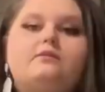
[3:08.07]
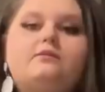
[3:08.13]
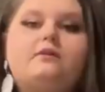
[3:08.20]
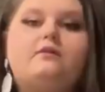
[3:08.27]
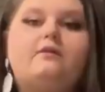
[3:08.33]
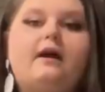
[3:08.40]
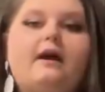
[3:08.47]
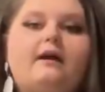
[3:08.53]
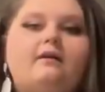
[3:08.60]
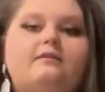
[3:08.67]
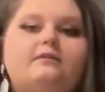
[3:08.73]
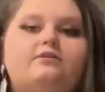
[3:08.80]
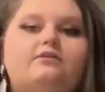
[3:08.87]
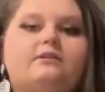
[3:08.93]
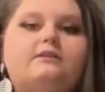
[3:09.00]
So yeah, I got
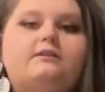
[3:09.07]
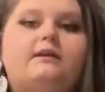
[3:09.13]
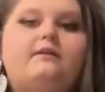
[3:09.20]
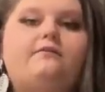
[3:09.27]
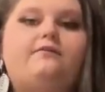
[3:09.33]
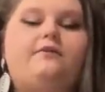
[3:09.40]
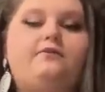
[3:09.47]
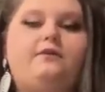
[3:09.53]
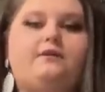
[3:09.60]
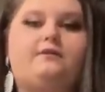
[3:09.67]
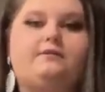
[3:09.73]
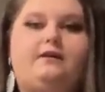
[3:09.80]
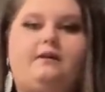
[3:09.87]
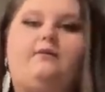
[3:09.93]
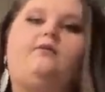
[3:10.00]
this dress like a few
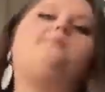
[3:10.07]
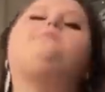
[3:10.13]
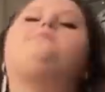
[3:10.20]
years ago.